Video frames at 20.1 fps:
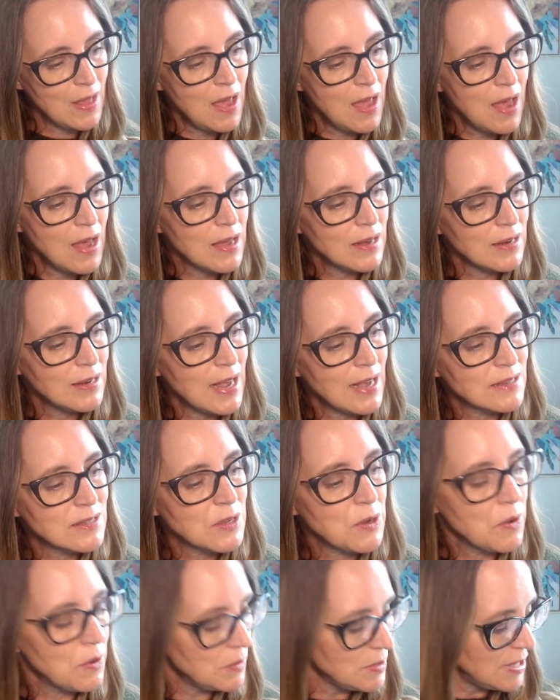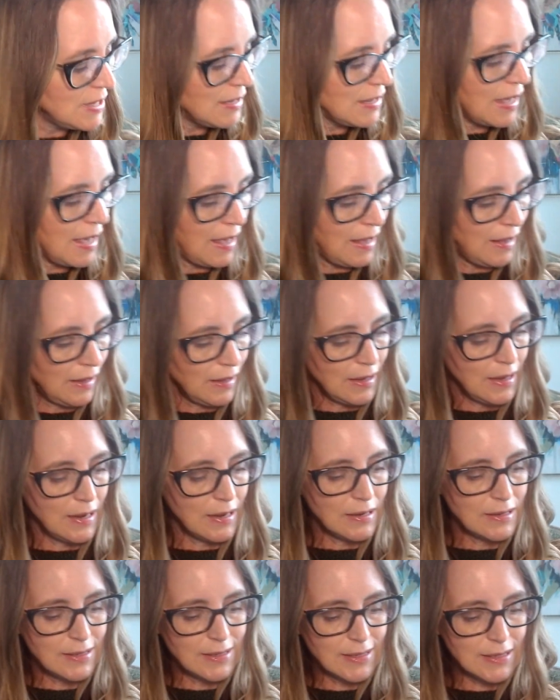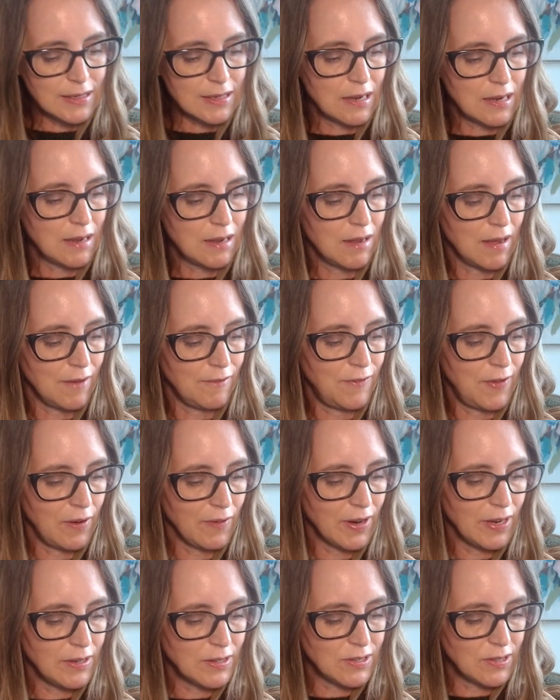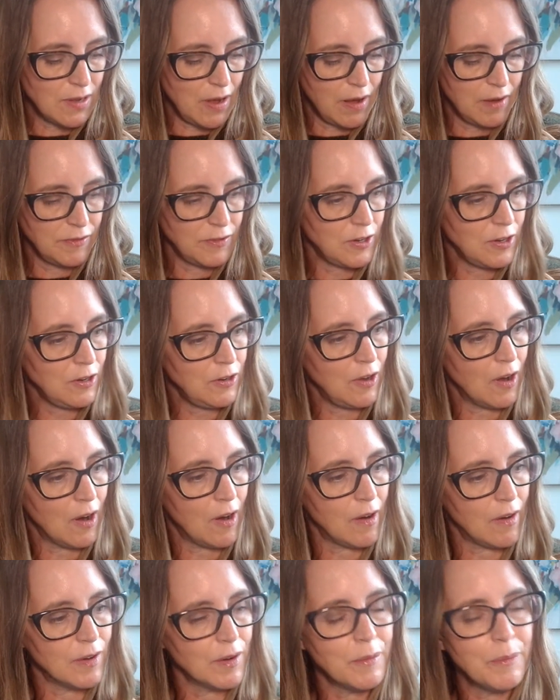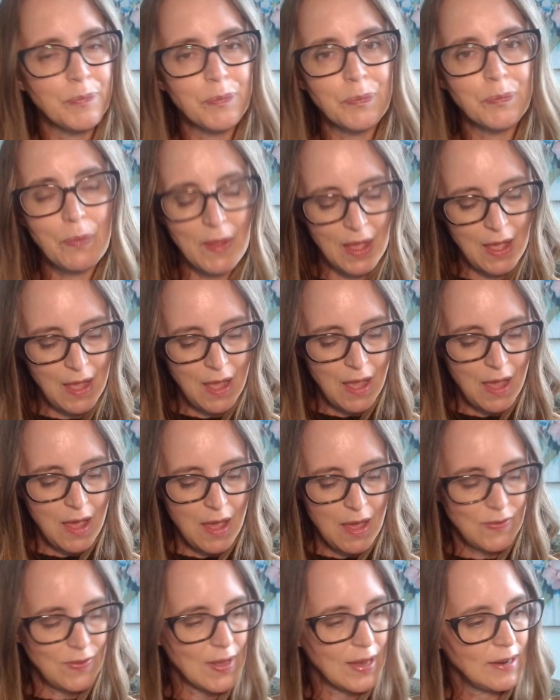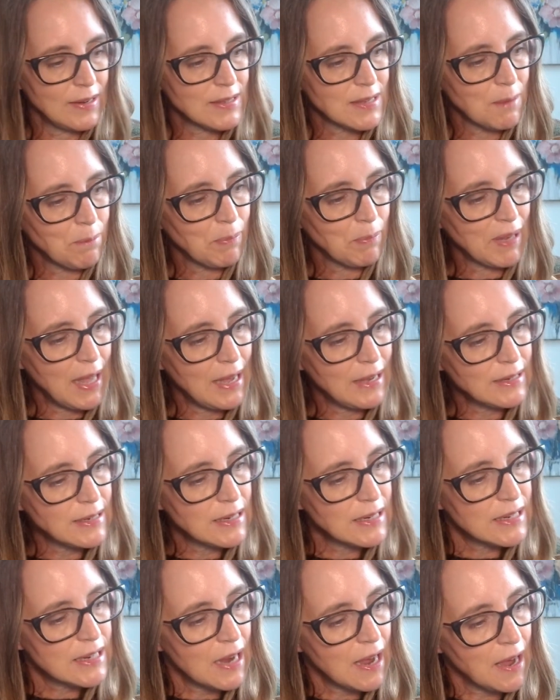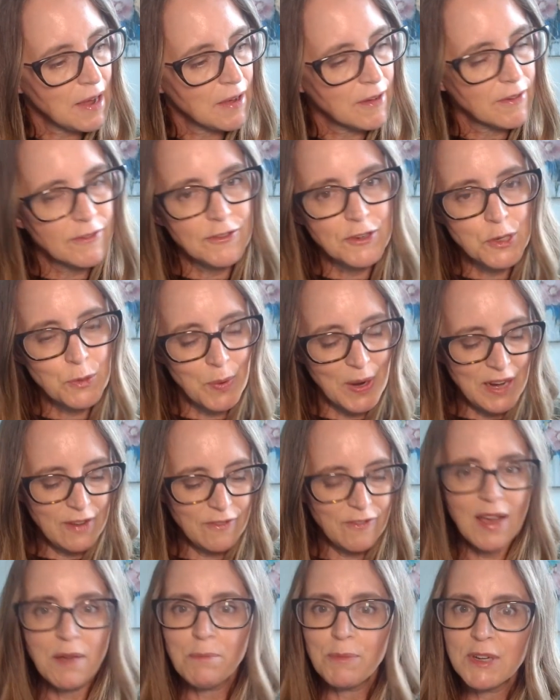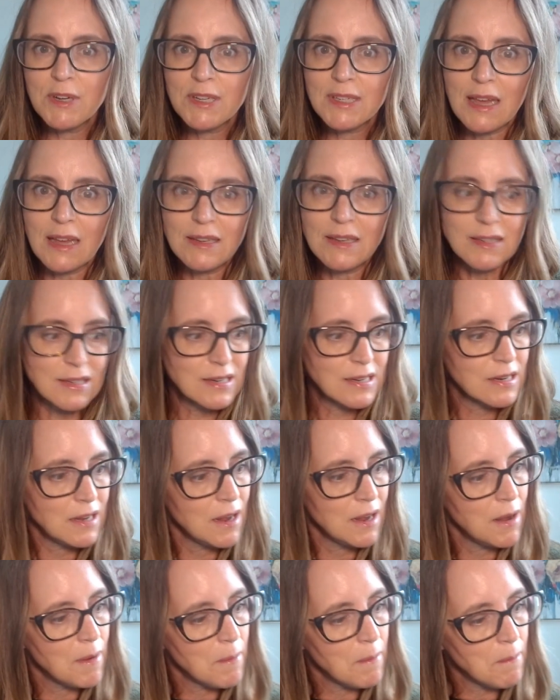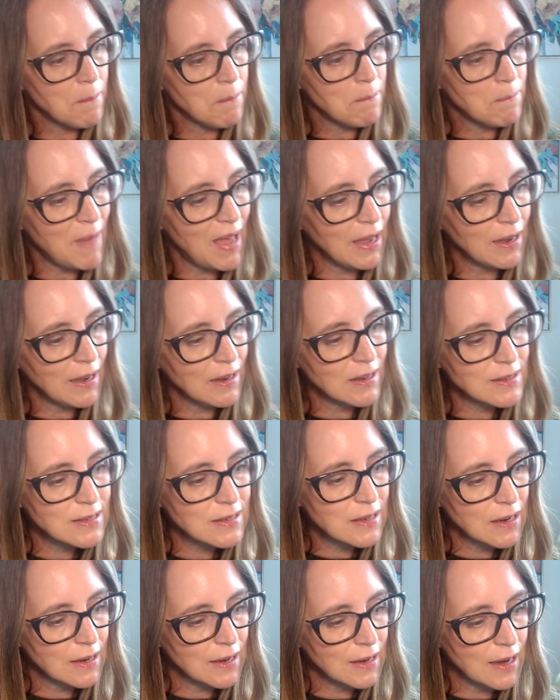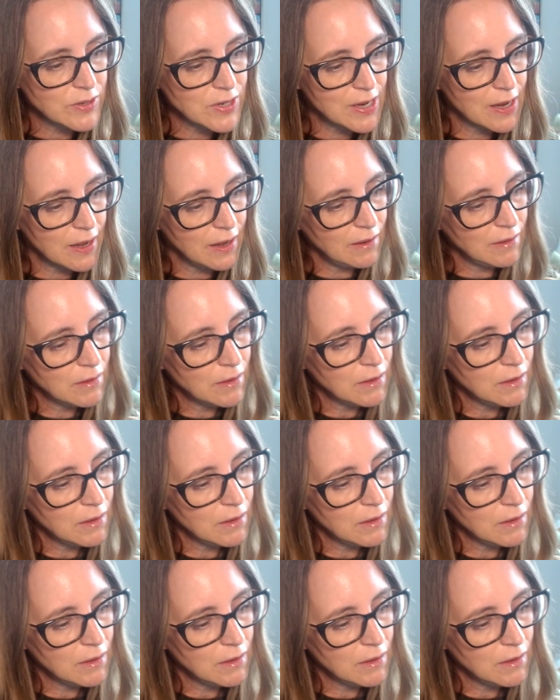Lascaux DK is a very soft yarn that is a blend of 25% Manx Loughton